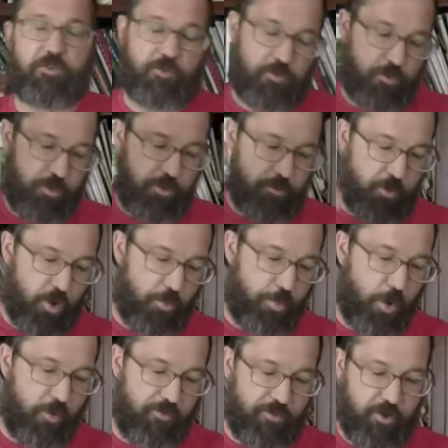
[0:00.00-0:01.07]
So throw your
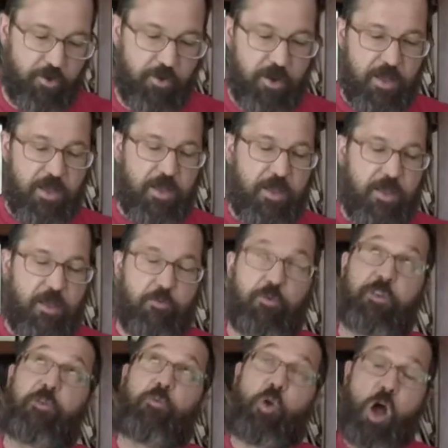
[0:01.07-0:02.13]
rope over
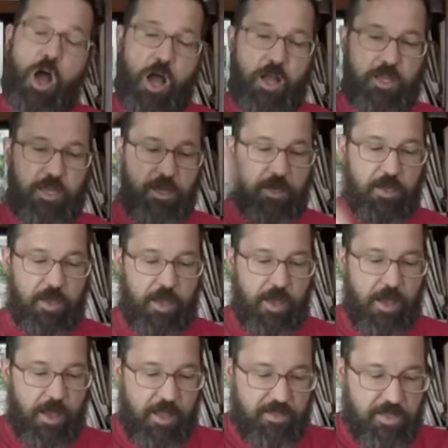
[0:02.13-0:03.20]
with a rock,
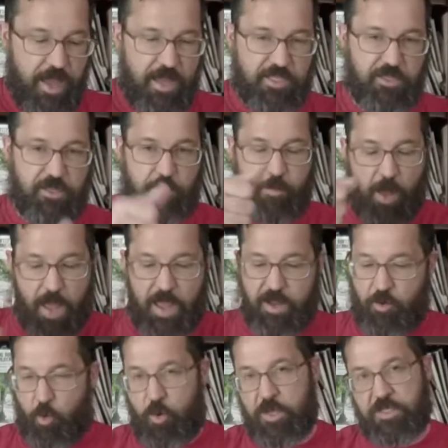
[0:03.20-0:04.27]
uh, attached to the
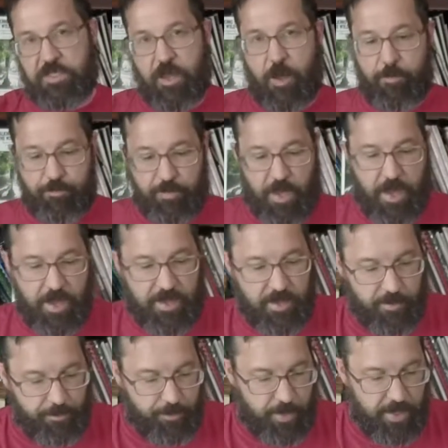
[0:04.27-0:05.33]
bag, hoist up,
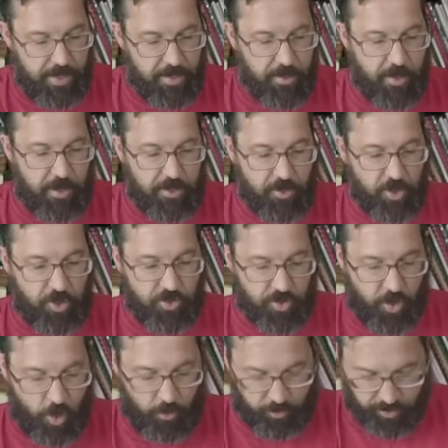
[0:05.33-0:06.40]
tie up, and uh, you're good
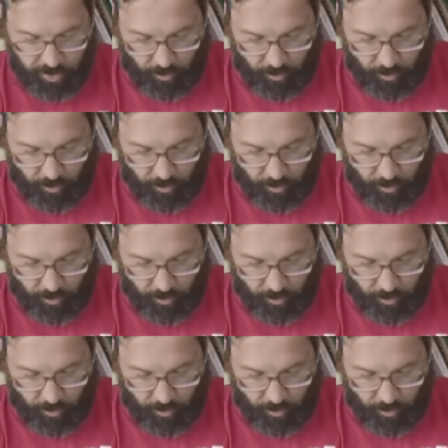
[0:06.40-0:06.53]
to go.